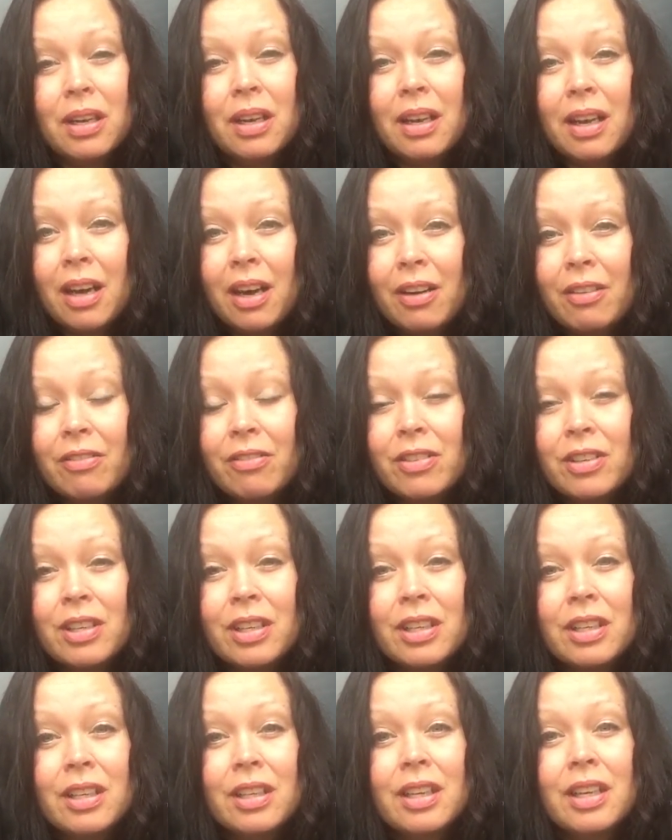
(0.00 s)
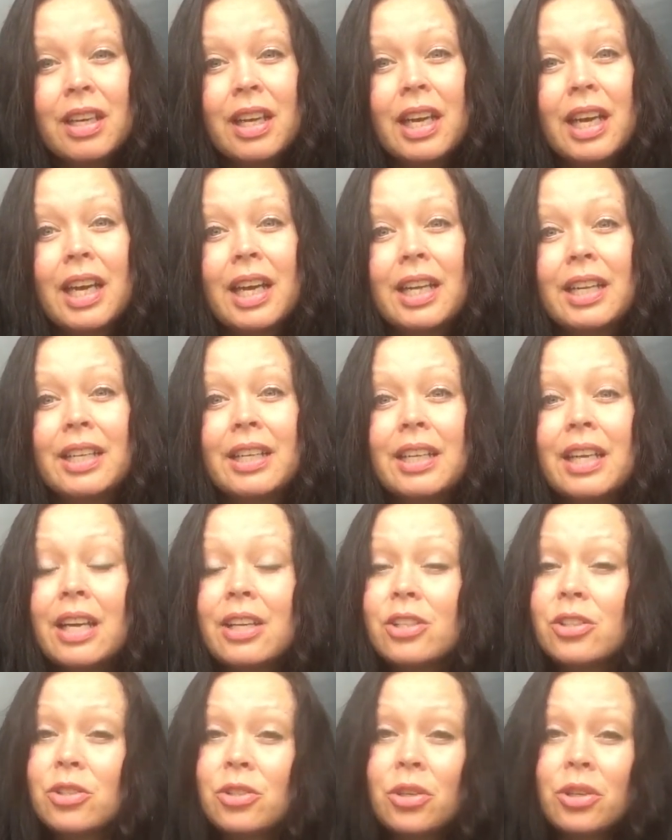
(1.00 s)
love and a
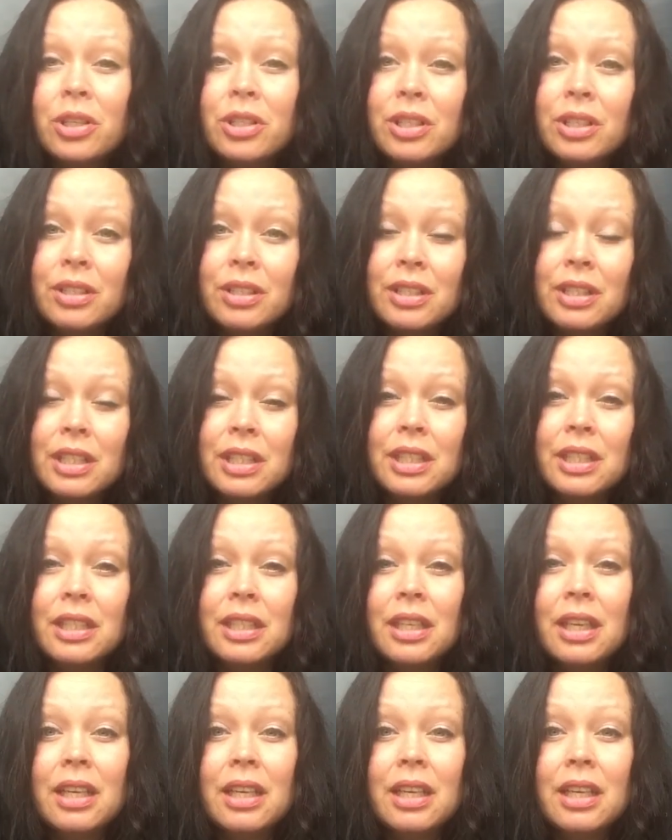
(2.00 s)
certainty.